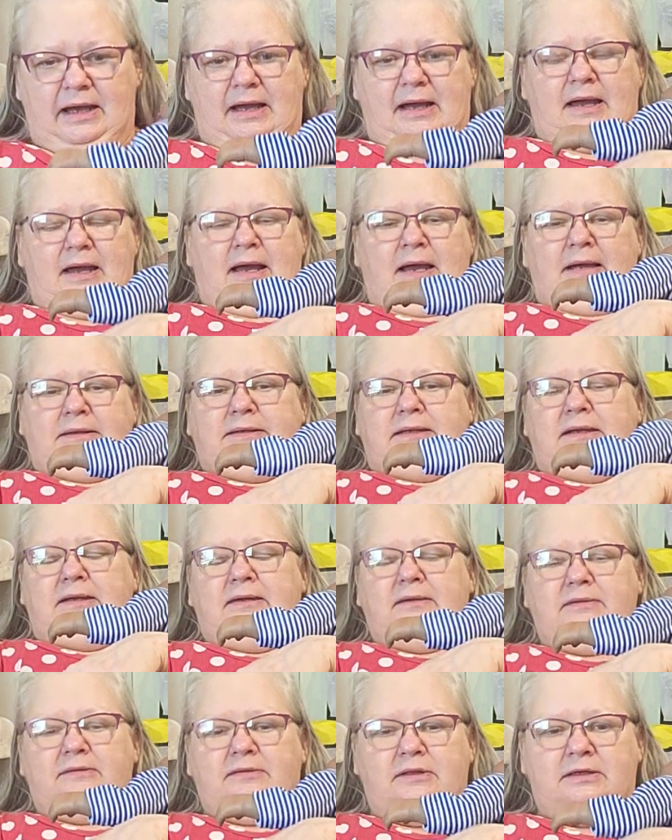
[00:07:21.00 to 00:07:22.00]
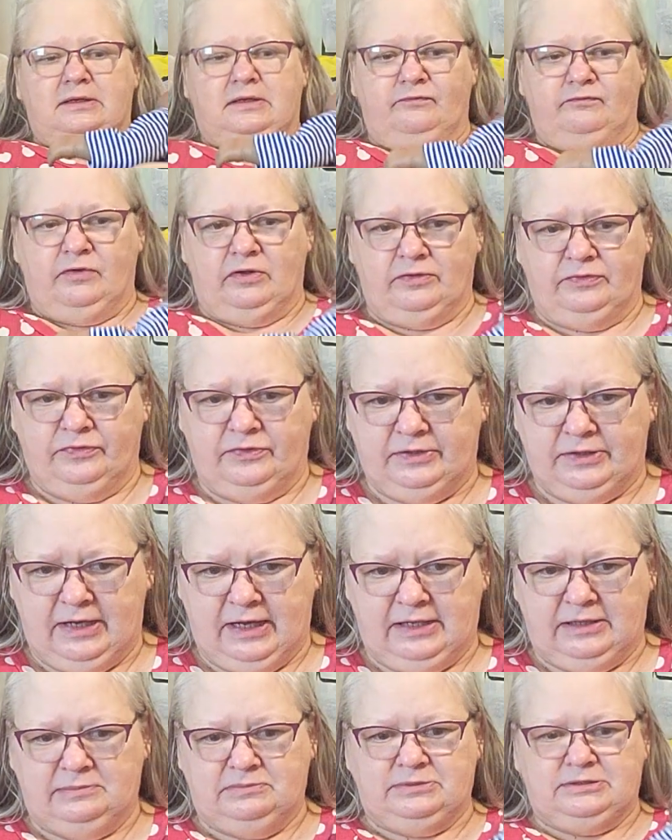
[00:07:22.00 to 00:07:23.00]
I, I can't think about the
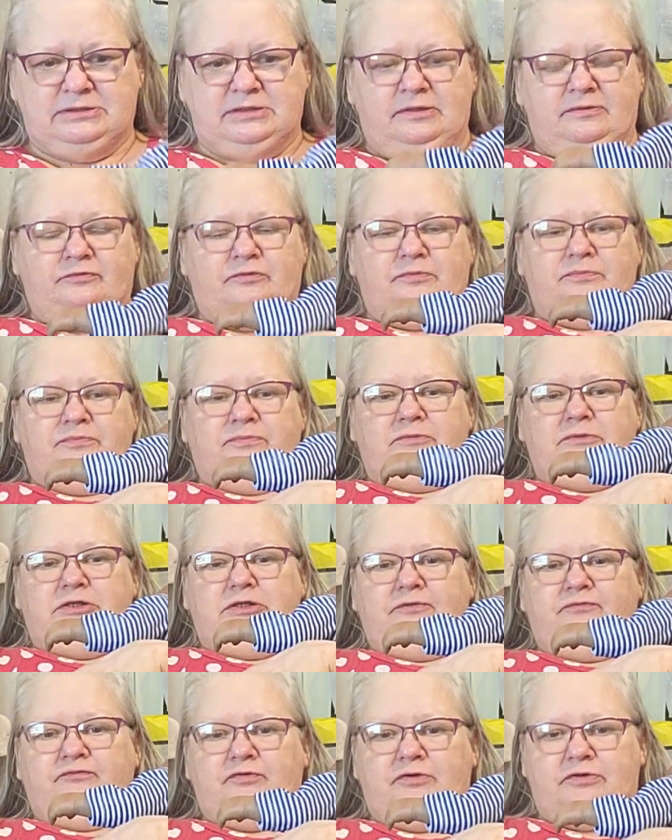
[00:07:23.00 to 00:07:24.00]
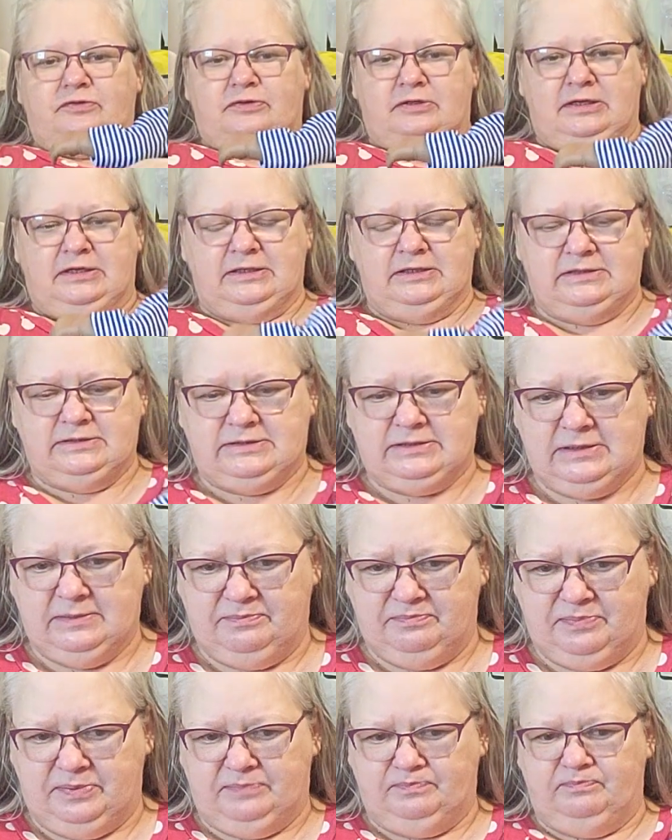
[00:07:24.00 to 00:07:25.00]
names of them, different things that
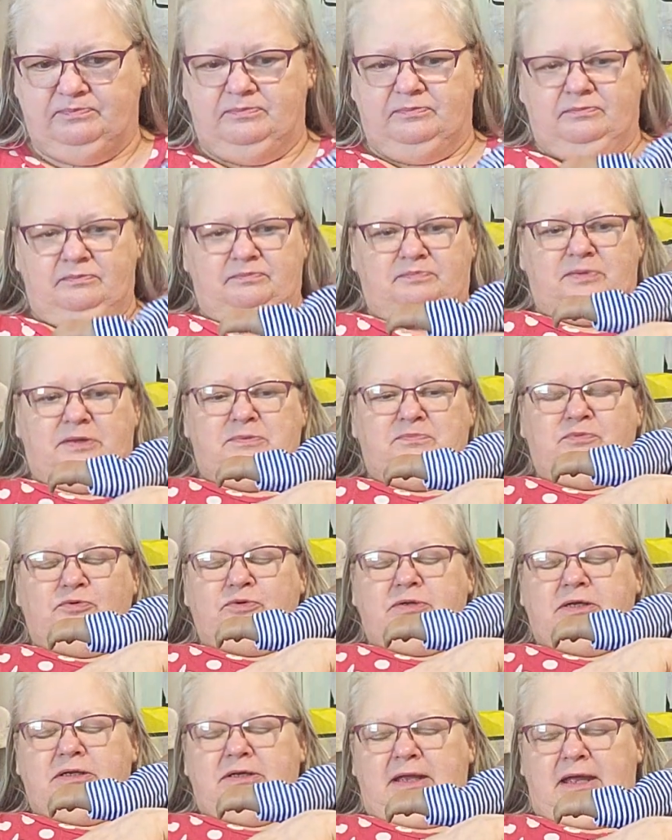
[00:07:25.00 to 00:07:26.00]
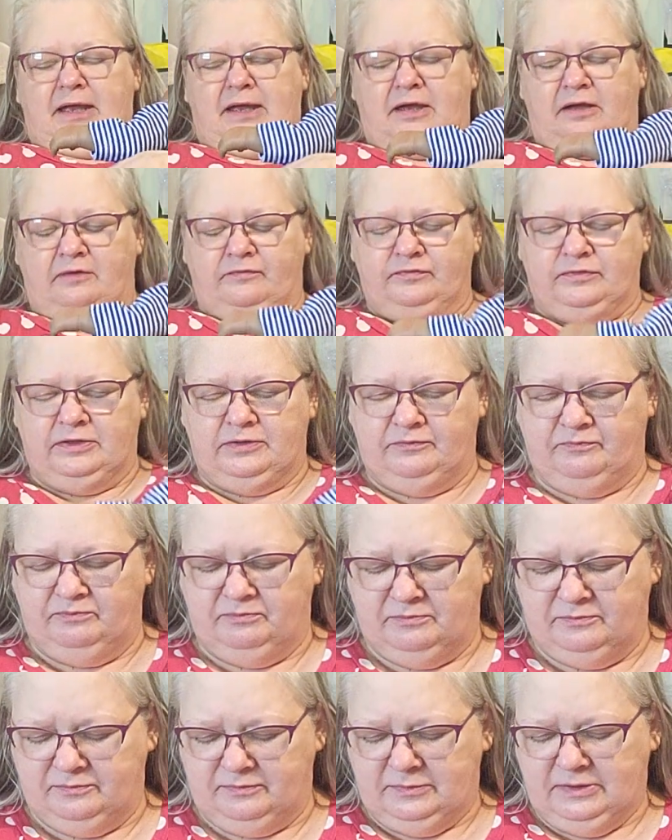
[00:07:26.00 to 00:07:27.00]
people can have that
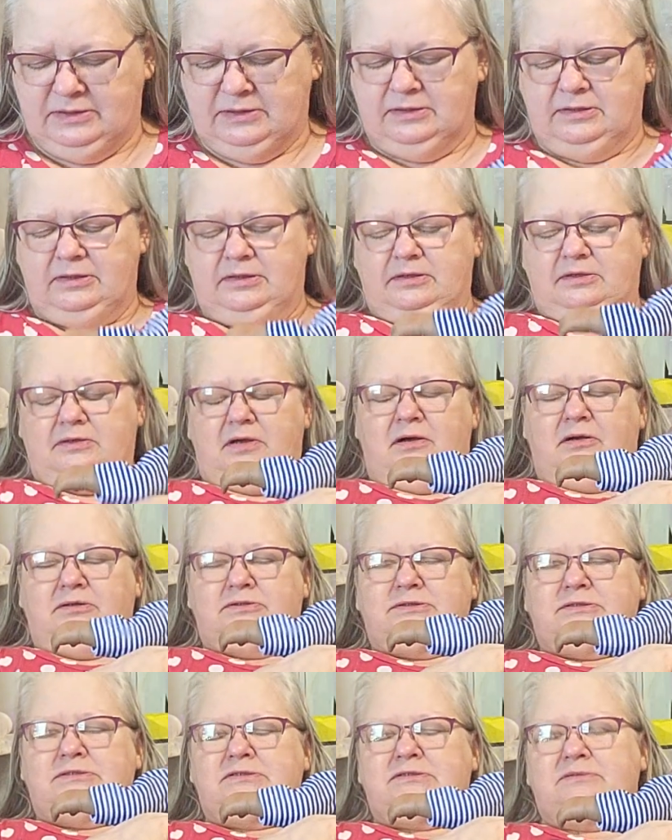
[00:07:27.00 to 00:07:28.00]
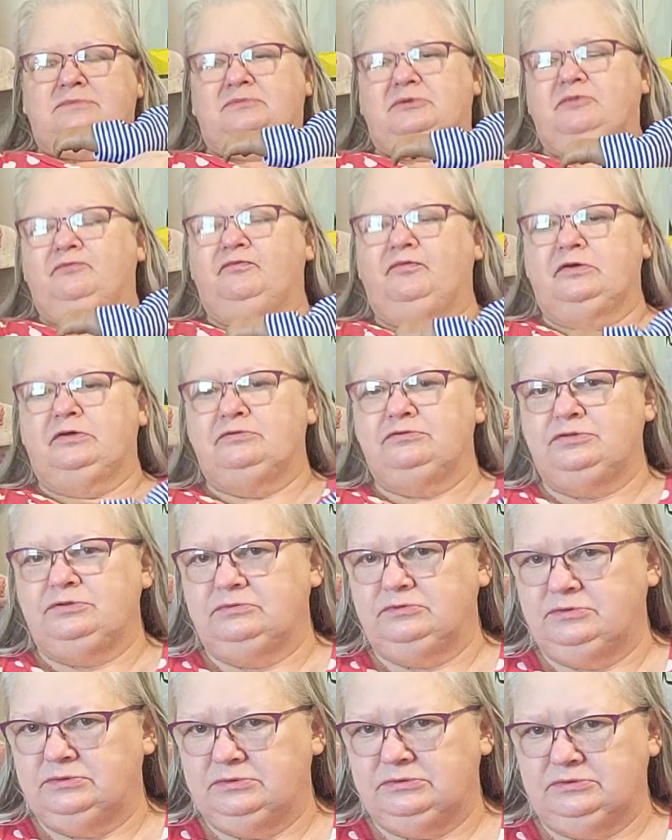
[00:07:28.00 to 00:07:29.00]
causes them to feel
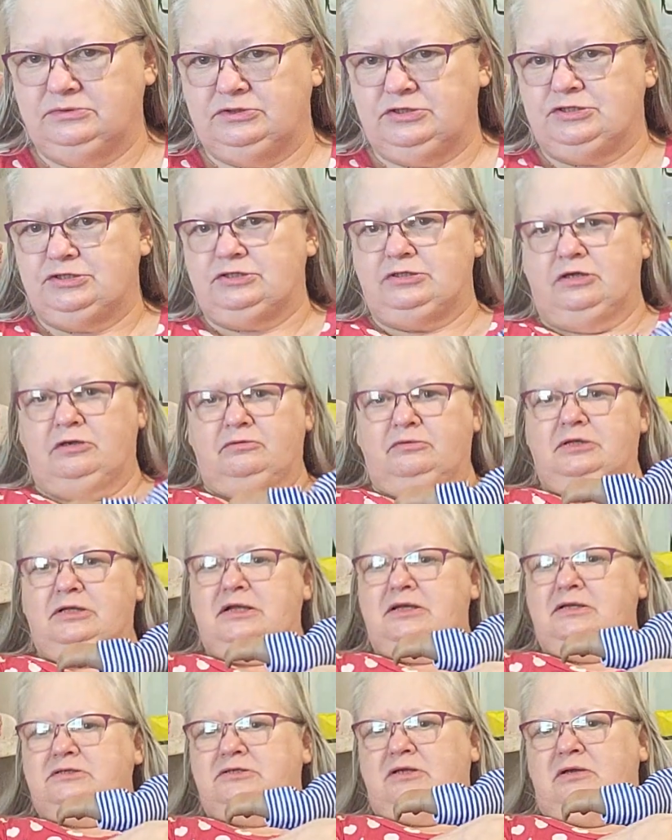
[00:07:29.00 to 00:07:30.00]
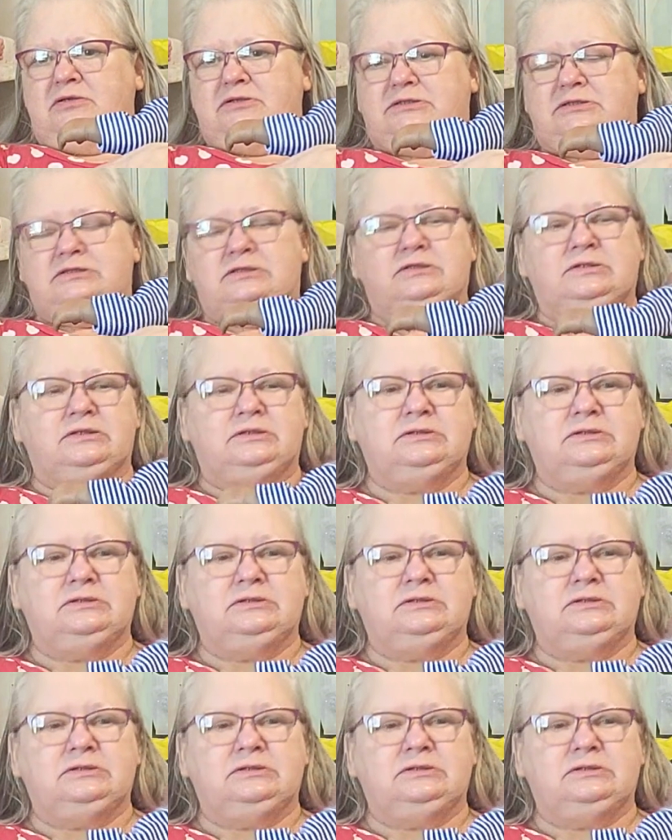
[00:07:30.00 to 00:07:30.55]
just totally exhausted.